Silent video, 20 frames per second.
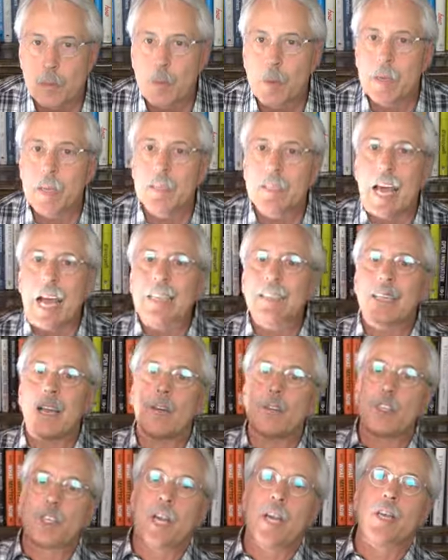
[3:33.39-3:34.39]
because that's
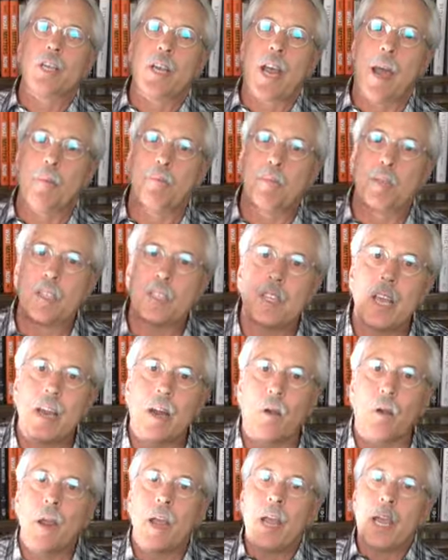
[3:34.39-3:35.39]
how change happens
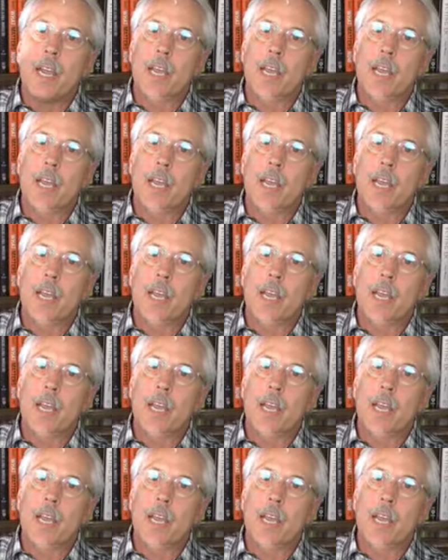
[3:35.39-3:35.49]
there.